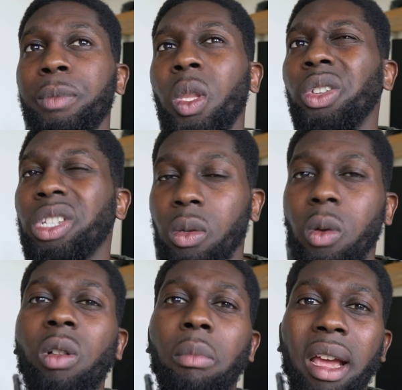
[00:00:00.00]
not just
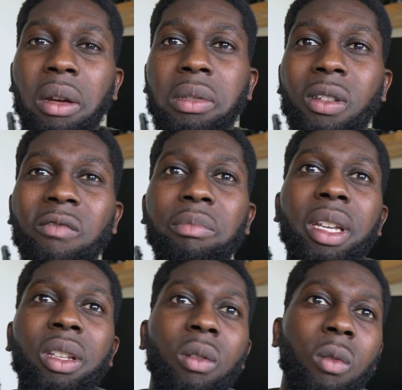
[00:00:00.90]
Google, Microsoft, but,
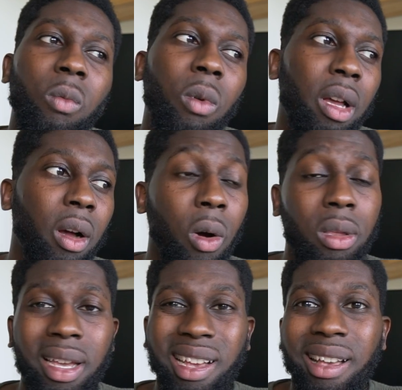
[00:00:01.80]
you know,
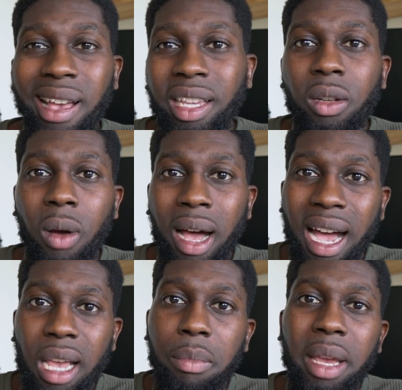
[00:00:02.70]
other, you know,
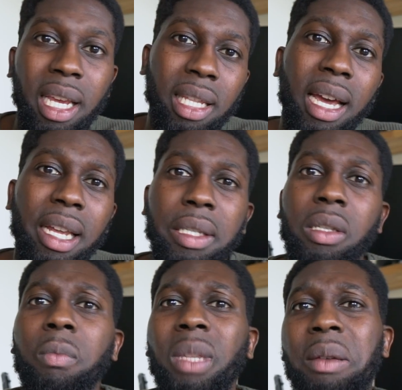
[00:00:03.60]
high paying clients,
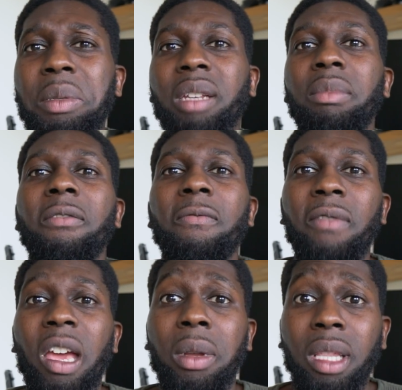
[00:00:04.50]
sometimes can be
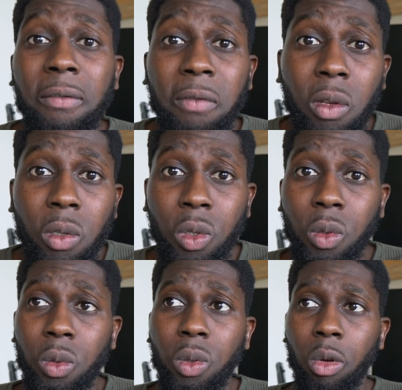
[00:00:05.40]
very difficult
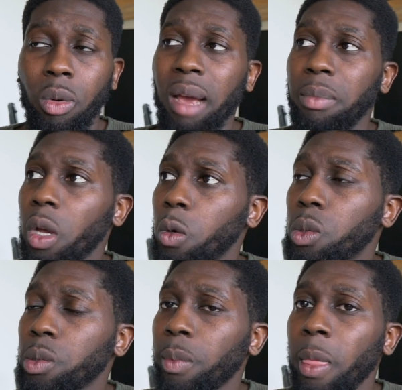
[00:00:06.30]
to grab
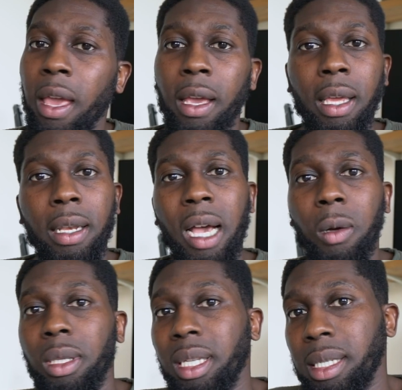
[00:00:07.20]
those.
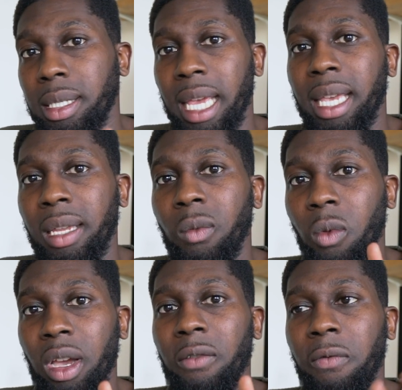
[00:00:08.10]
Now, the second
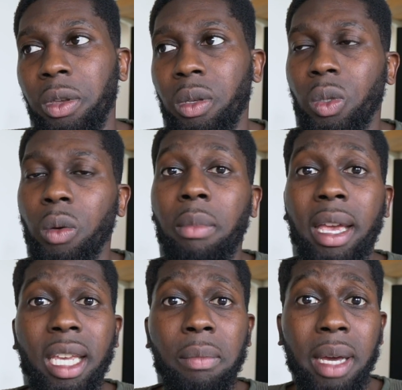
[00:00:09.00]
way for you to
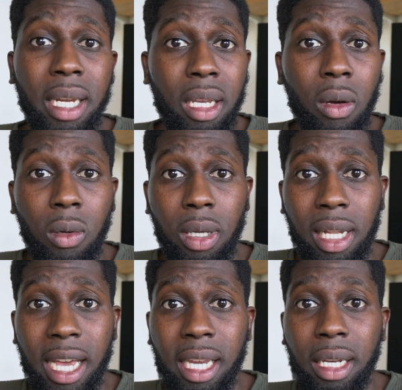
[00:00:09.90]
make money
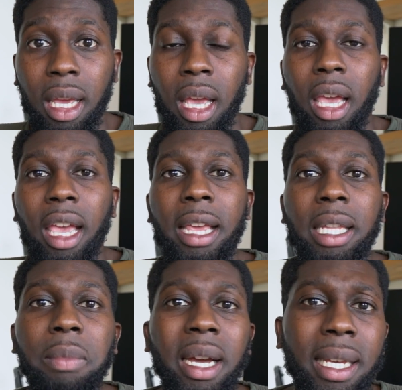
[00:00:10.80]
online
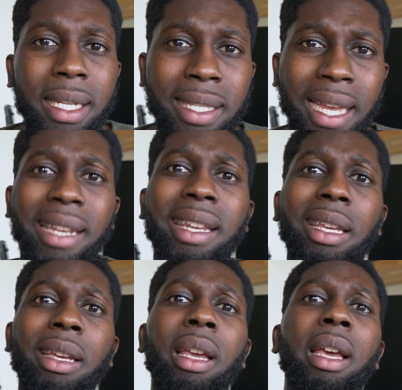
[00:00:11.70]
is by
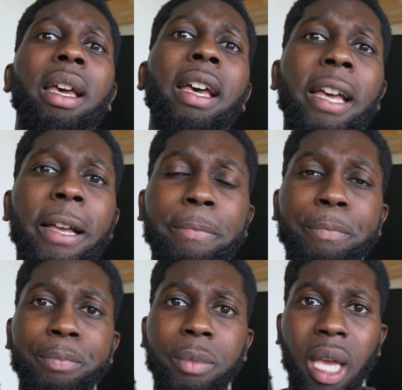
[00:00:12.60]
attending,
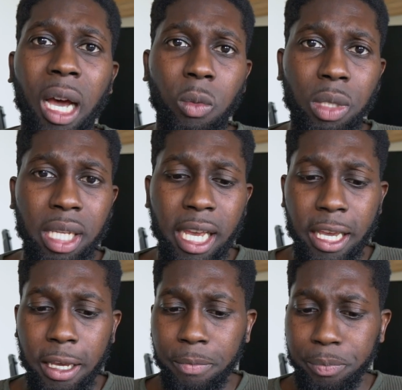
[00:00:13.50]
I would
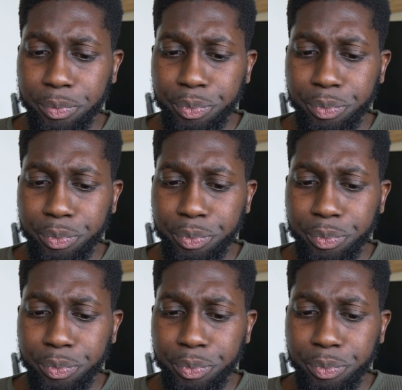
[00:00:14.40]
say,